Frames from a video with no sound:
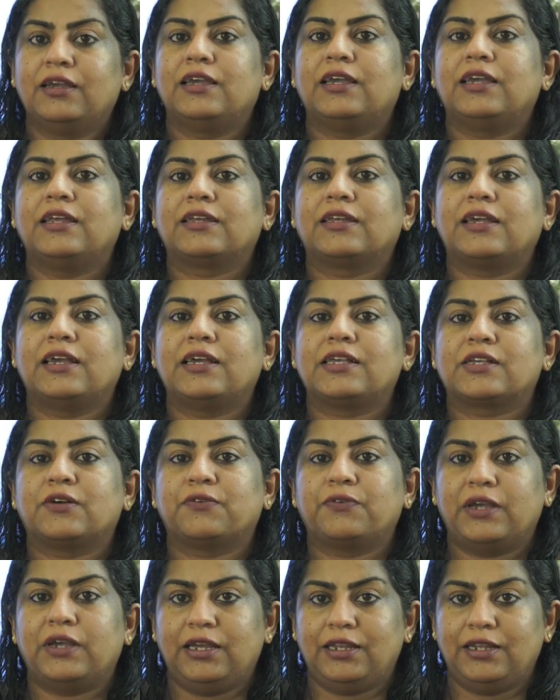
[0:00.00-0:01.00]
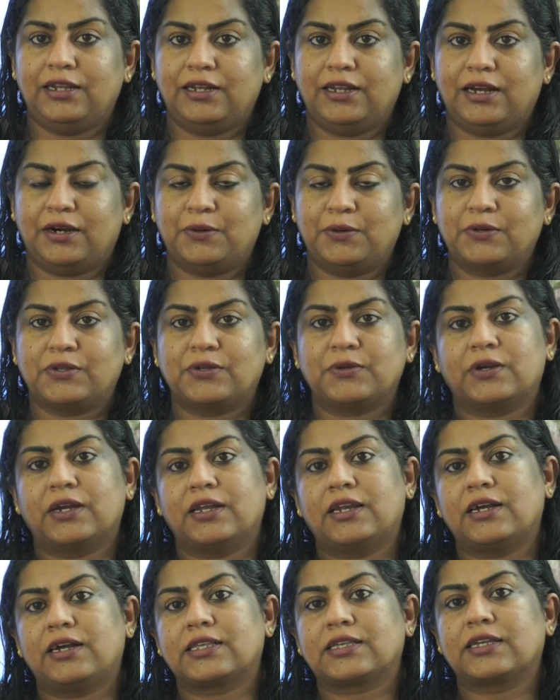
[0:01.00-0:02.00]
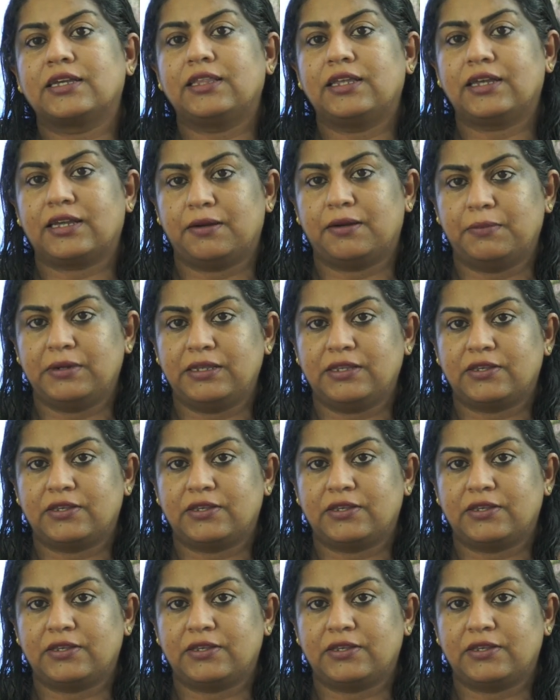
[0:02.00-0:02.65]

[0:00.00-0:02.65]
In case of any doubts, you can ask in the comment